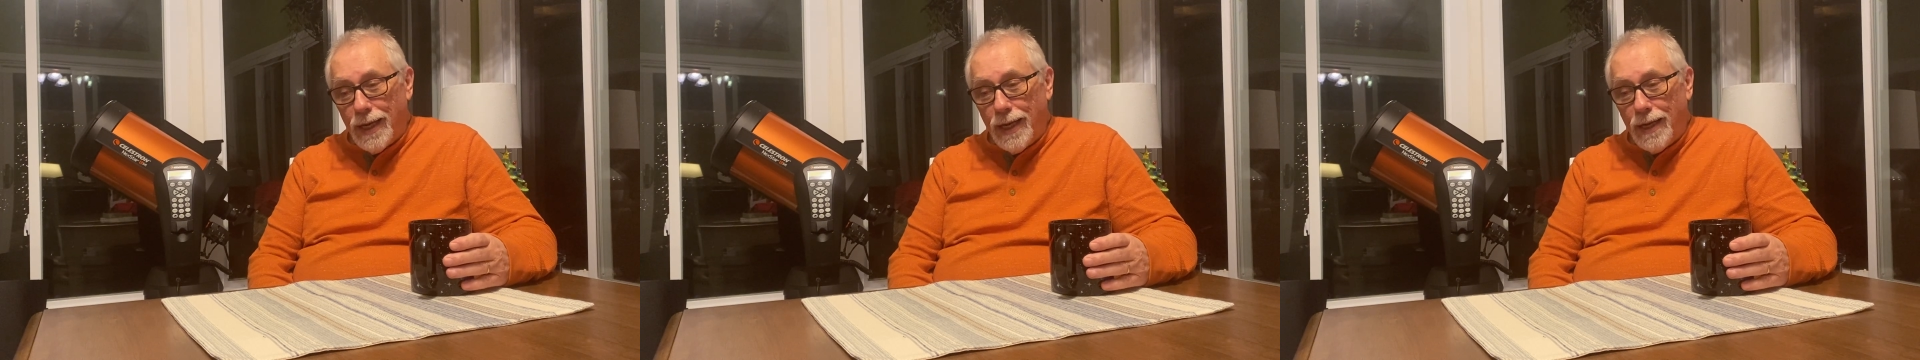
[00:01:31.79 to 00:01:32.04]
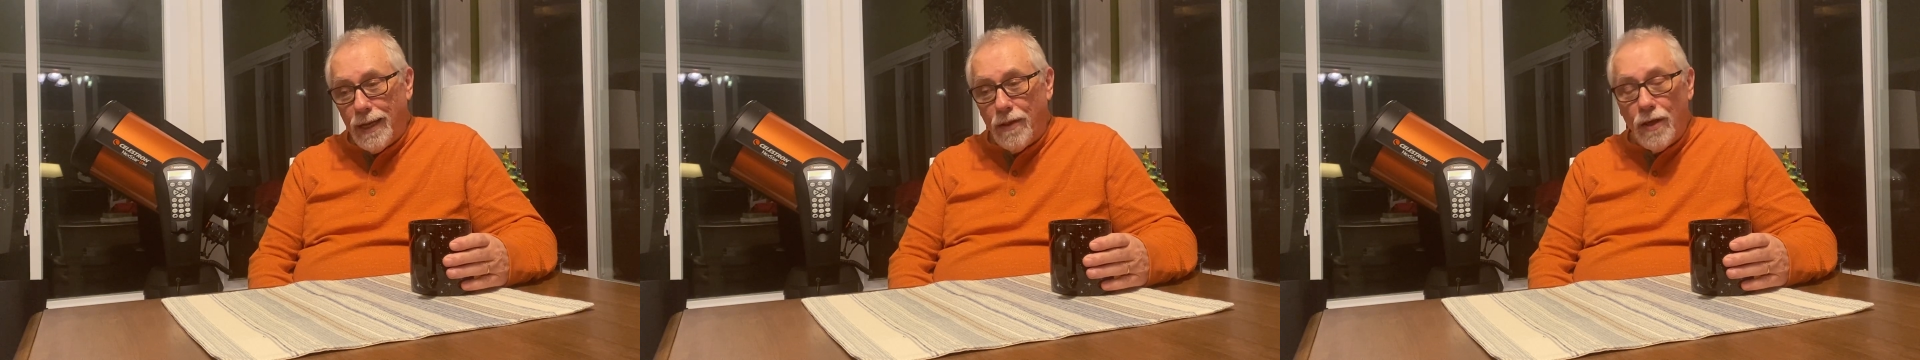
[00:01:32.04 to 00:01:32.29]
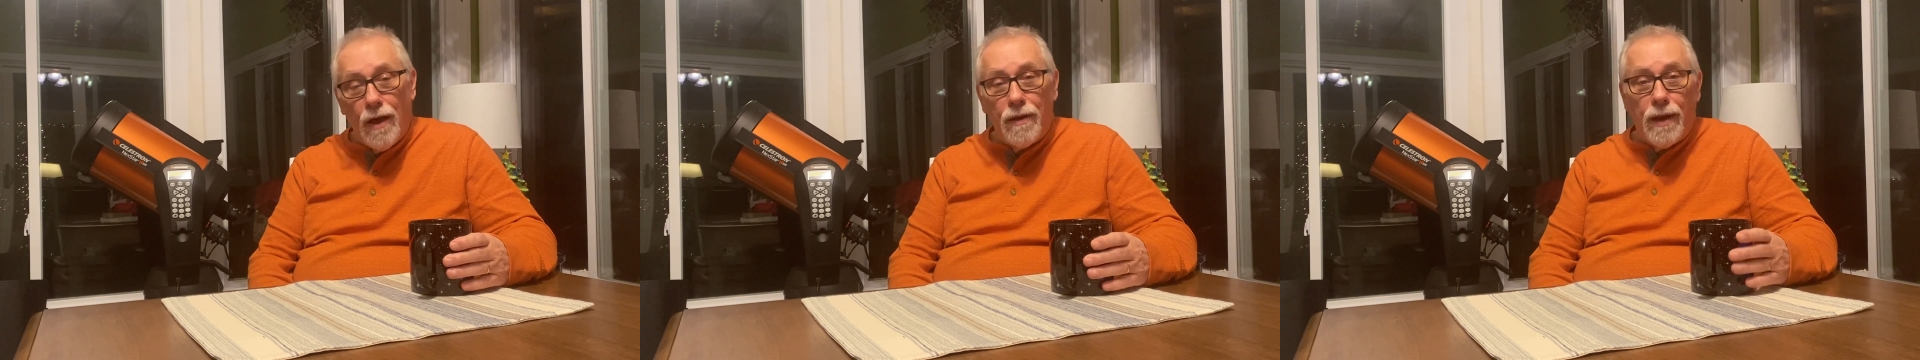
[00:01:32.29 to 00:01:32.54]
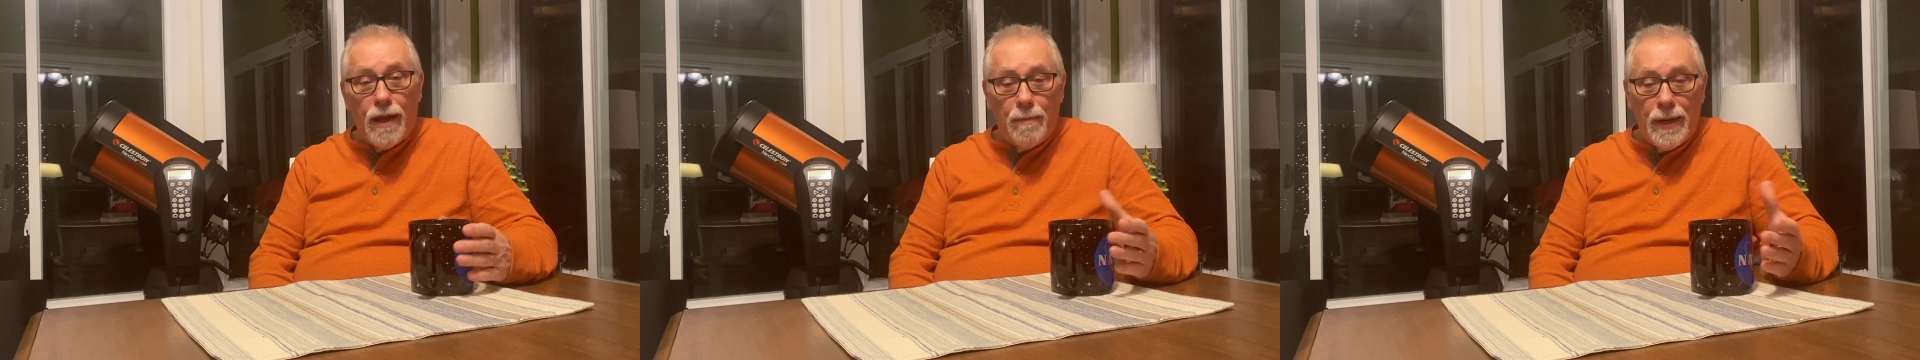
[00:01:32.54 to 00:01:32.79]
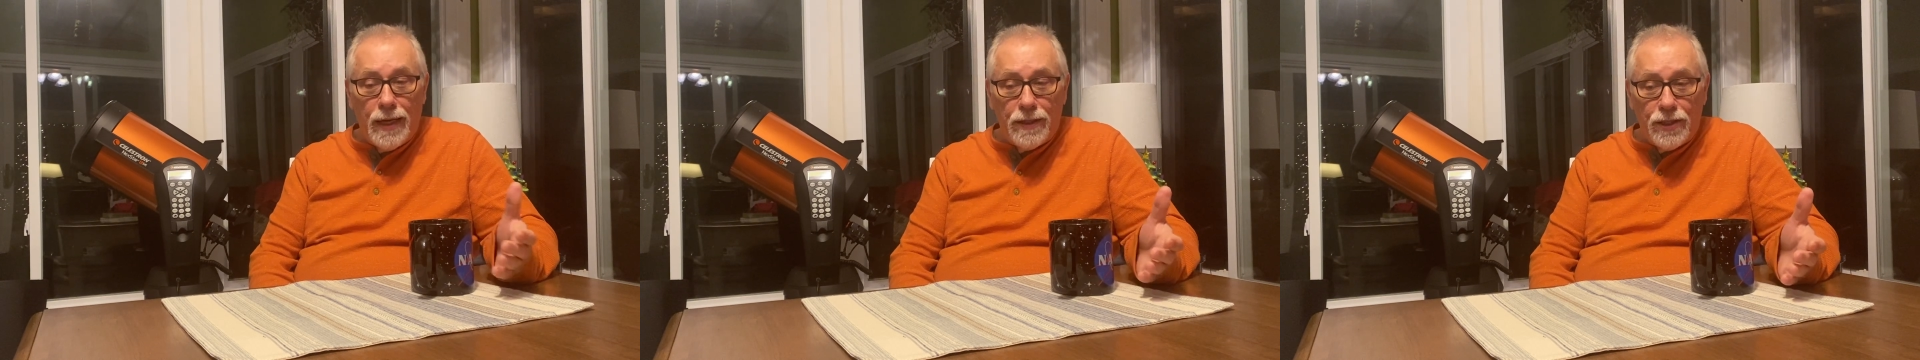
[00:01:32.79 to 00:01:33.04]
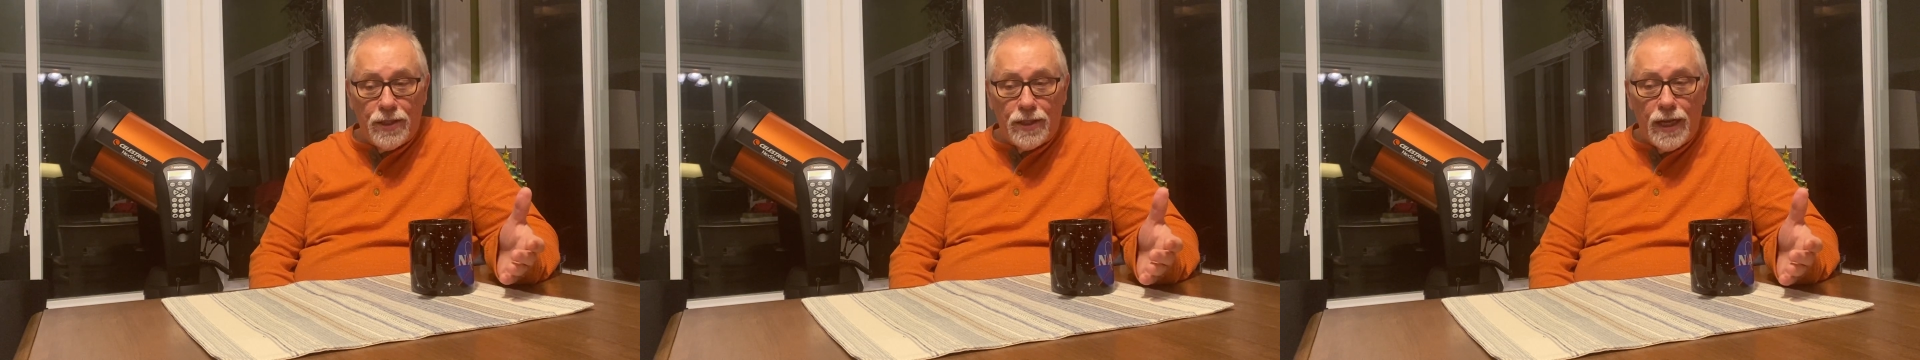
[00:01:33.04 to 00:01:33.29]
And I thought I
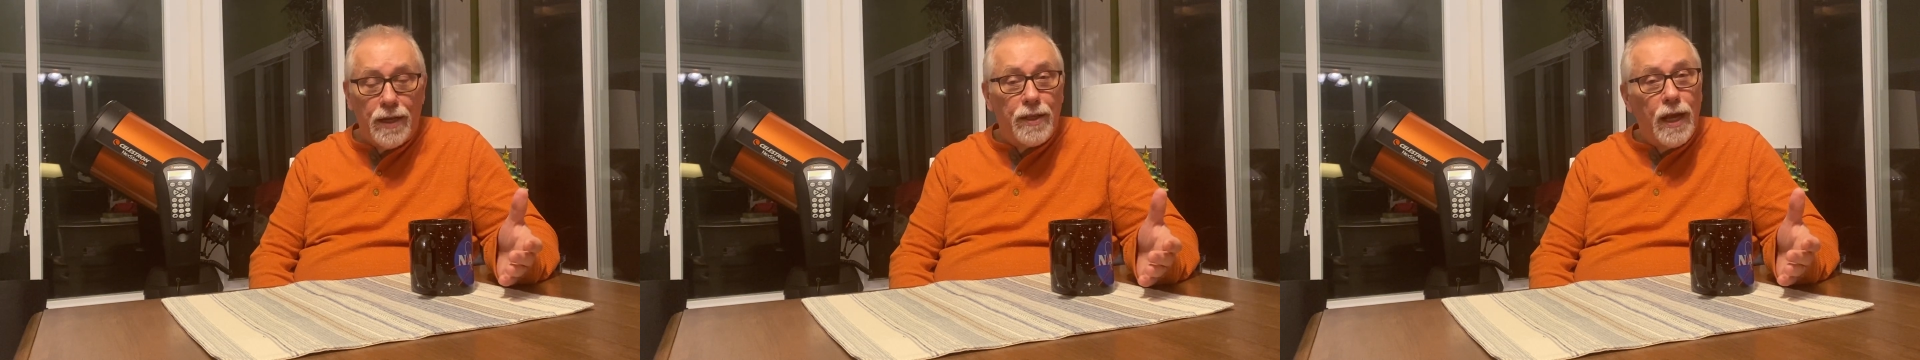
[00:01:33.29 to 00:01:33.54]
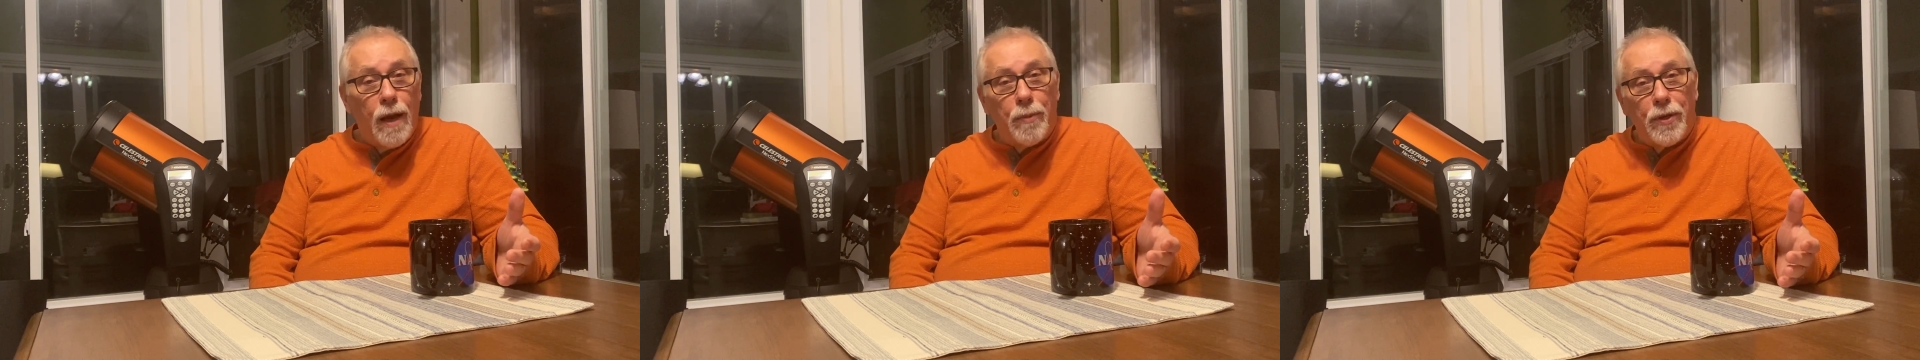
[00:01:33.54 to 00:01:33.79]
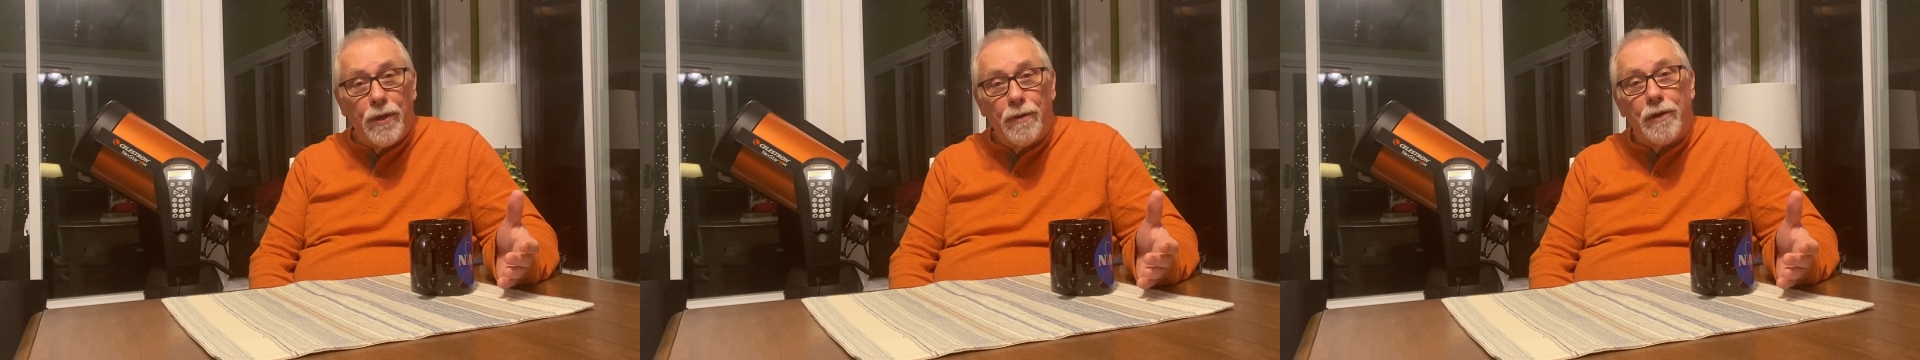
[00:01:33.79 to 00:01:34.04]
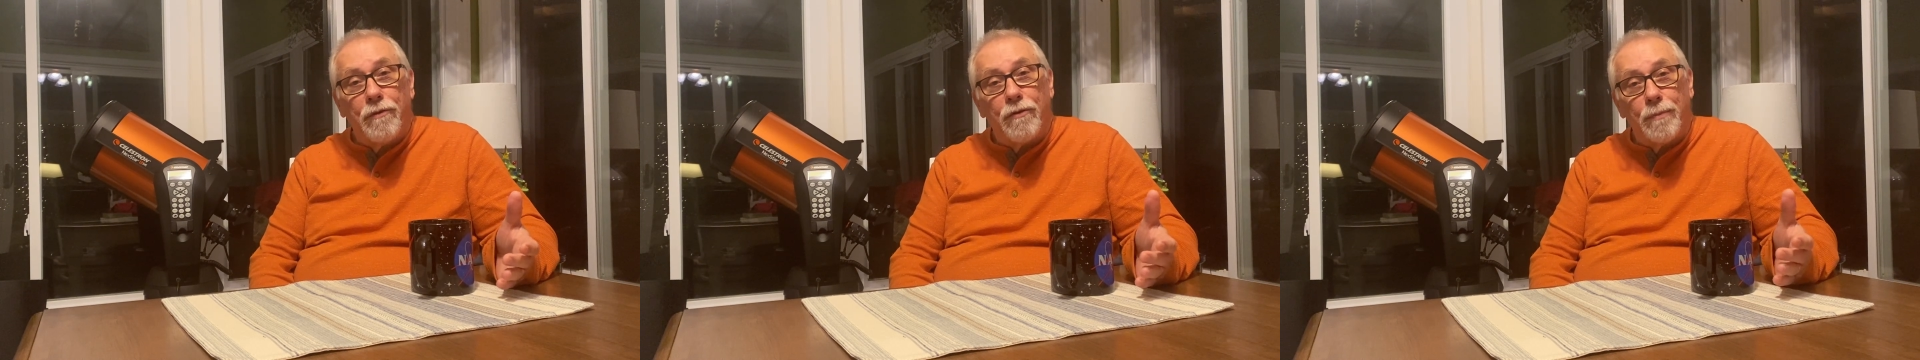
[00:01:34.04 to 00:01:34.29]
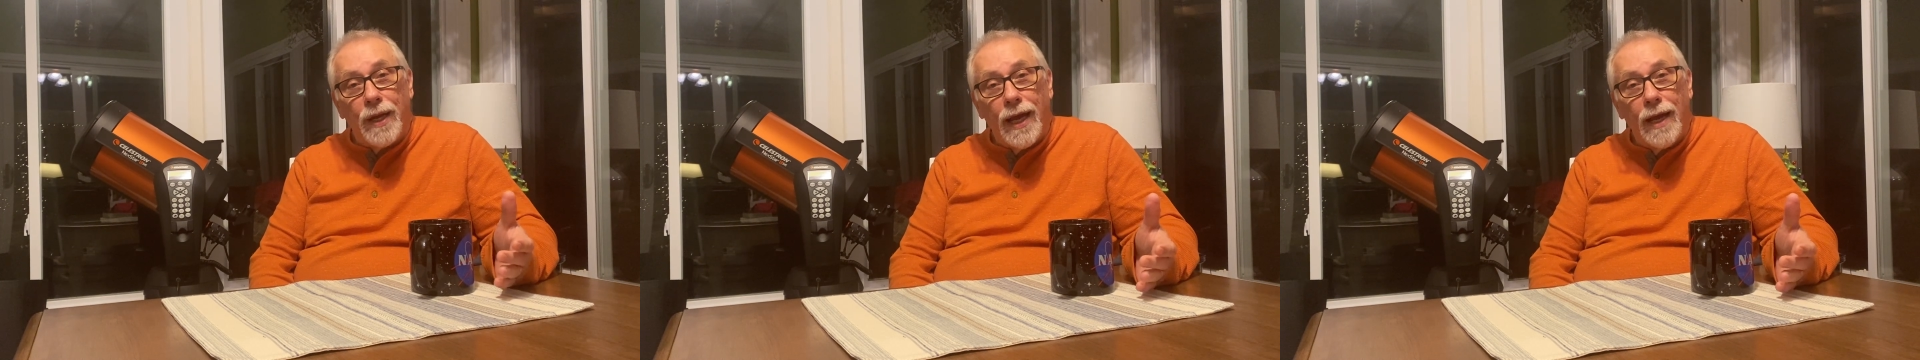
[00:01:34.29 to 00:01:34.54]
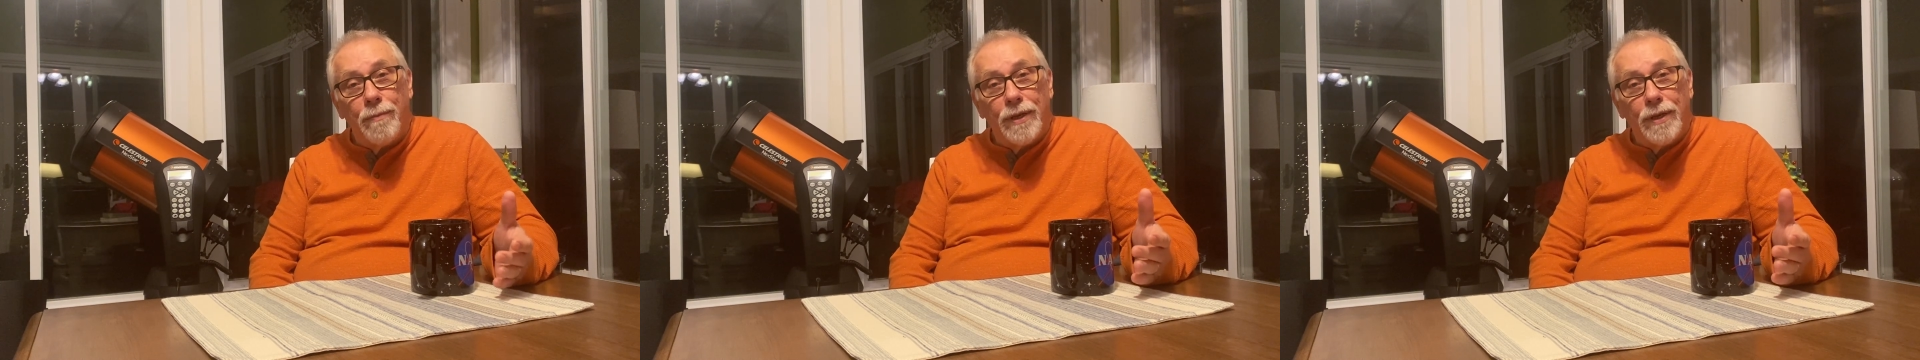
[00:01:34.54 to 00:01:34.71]
might just take the opportunity from time